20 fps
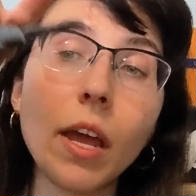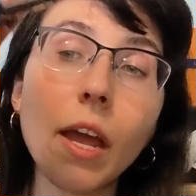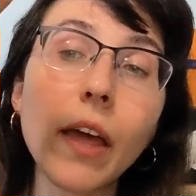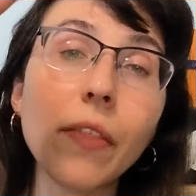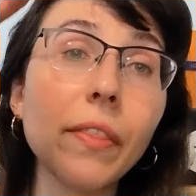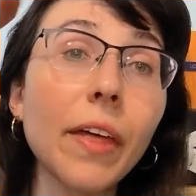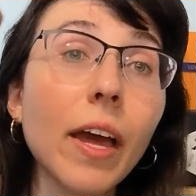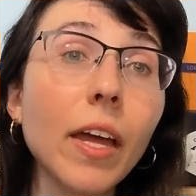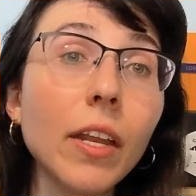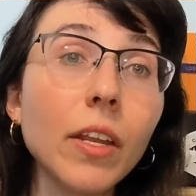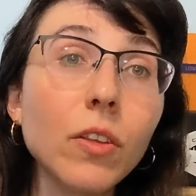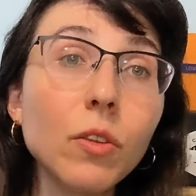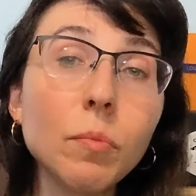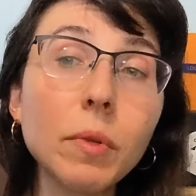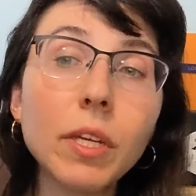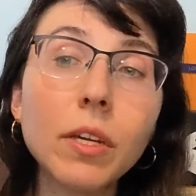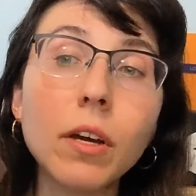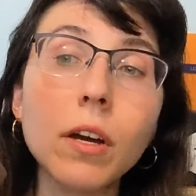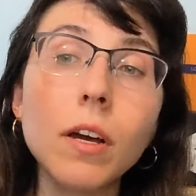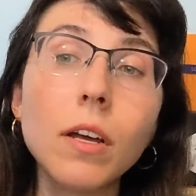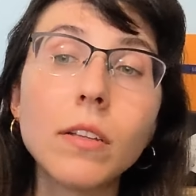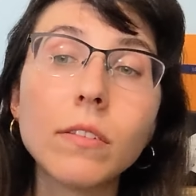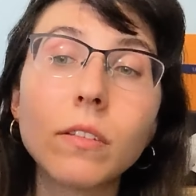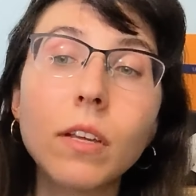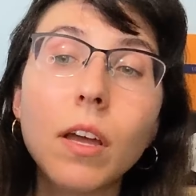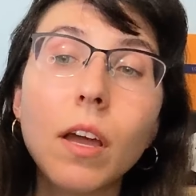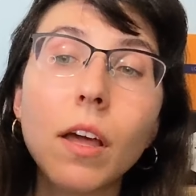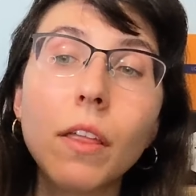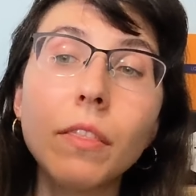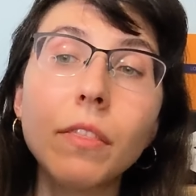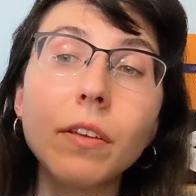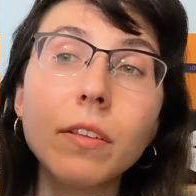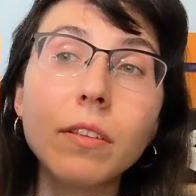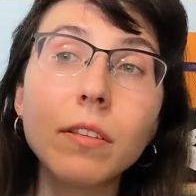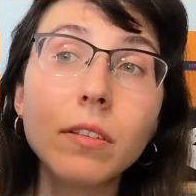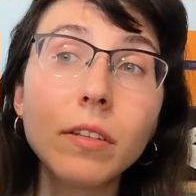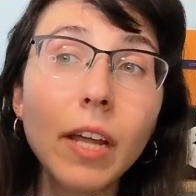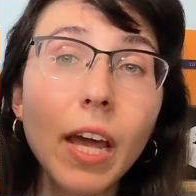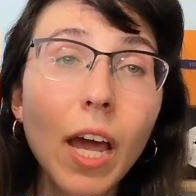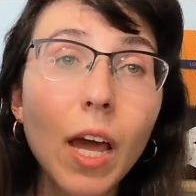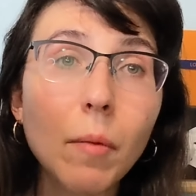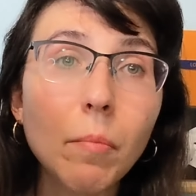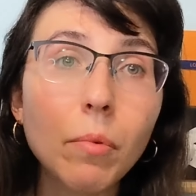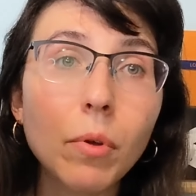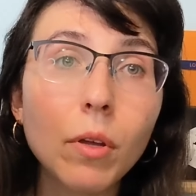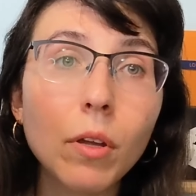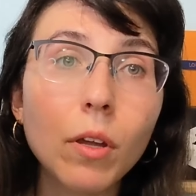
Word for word: And that is because the snap